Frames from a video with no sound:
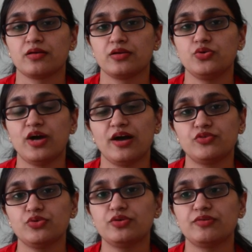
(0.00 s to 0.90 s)
You have
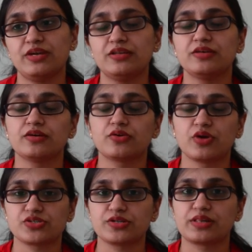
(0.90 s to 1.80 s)
to read the
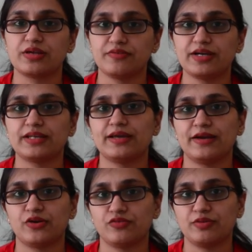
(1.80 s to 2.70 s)
questions given at the
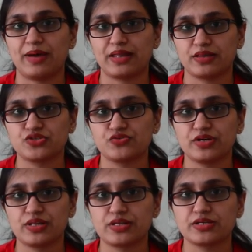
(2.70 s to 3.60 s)
end of the passage
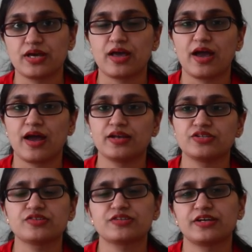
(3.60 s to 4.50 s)
first and
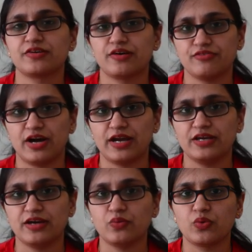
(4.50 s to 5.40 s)
just get a rough
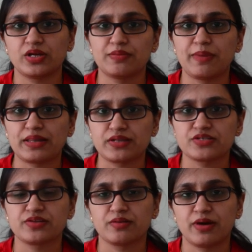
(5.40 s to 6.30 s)
idea what the
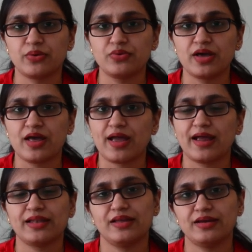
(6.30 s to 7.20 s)
passage is about
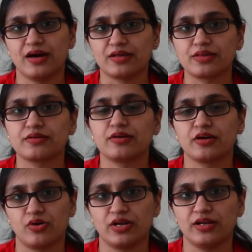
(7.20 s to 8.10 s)
and then answer
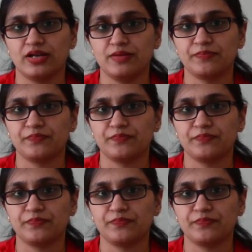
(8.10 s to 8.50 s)
accordingly.